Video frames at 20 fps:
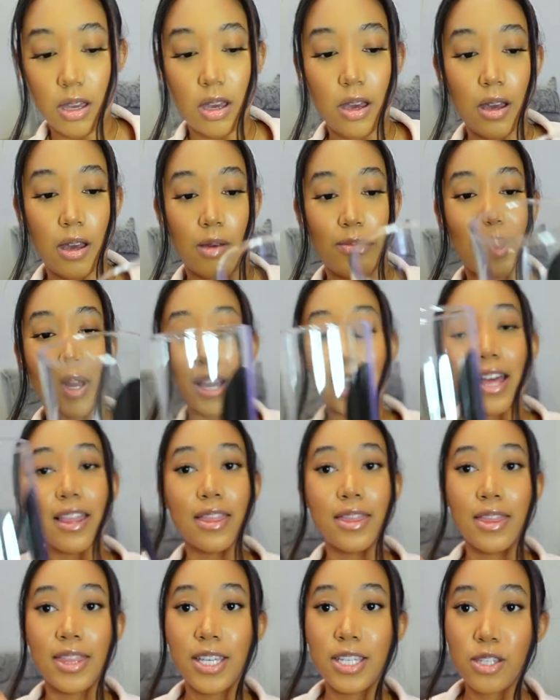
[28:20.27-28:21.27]
Um, I
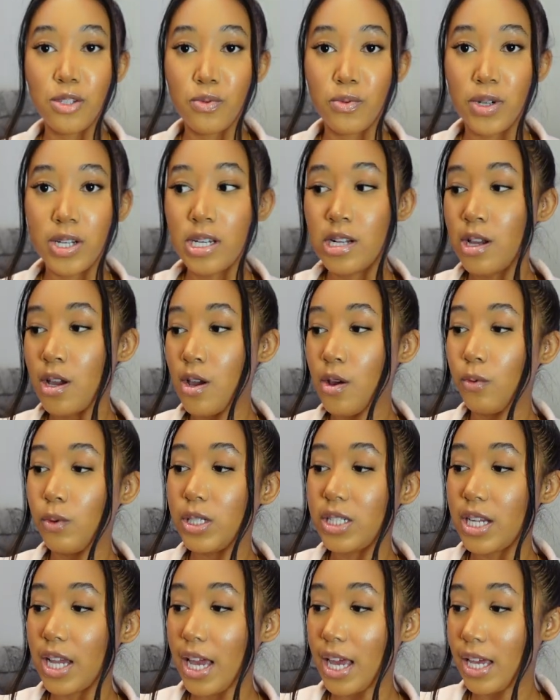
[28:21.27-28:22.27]
got this one
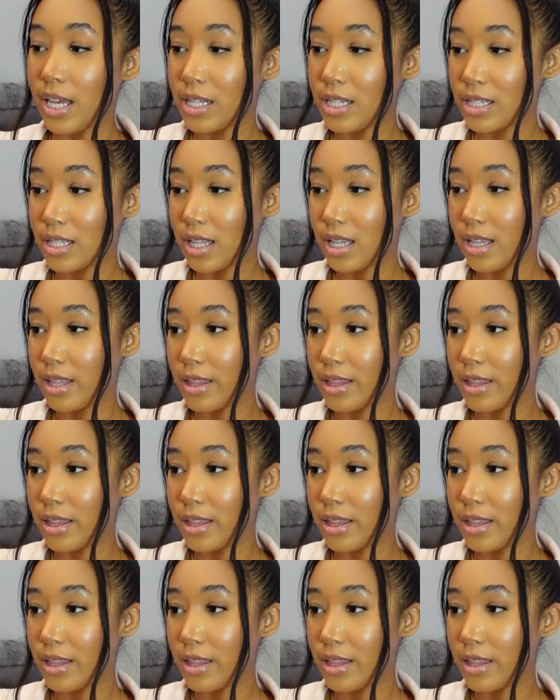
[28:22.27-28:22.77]
which has